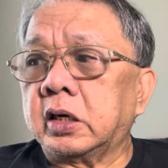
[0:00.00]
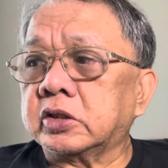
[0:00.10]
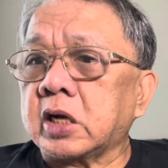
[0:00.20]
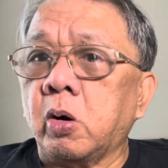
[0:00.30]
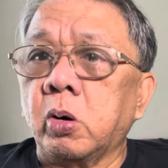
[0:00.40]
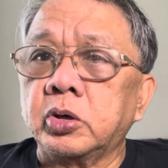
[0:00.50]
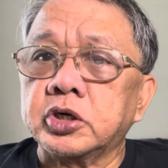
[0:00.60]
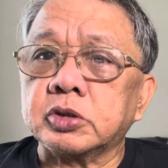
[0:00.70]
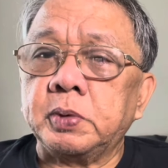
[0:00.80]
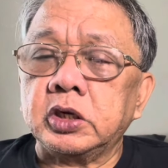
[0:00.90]

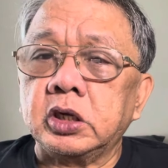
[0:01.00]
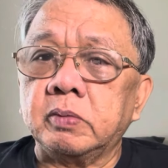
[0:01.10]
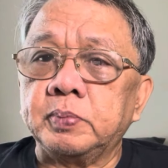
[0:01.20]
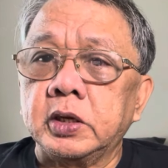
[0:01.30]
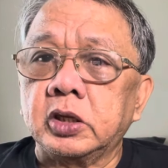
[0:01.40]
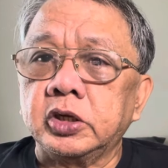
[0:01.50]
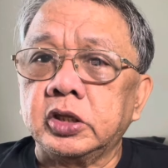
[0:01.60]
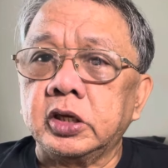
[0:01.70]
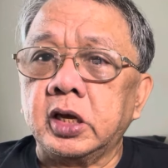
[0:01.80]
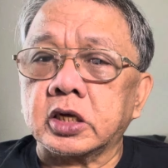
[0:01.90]
stockholders meeting in
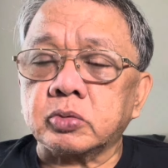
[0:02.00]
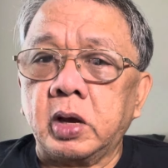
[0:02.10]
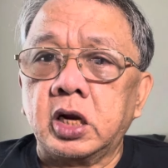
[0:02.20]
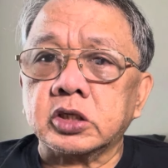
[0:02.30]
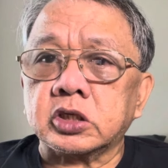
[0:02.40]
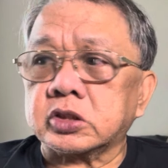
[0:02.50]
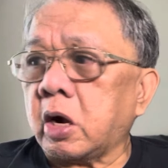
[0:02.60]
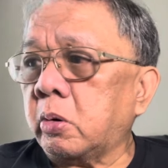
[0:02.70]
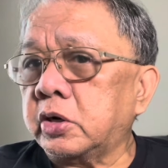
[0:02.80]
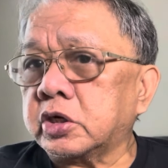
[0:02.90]
PLDT as well as a
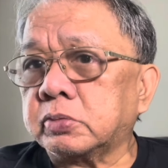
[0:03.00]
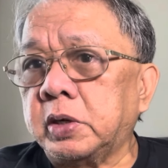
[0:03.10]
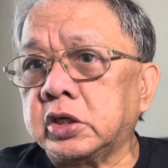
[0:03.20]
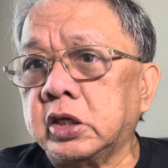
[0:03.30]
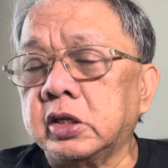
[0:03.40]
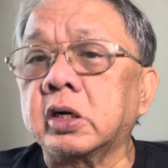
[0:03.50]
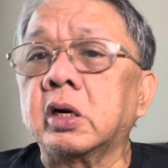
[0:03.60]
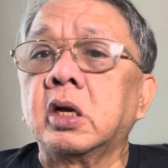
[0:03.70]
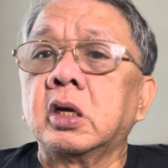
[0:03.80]
stockholders meeting there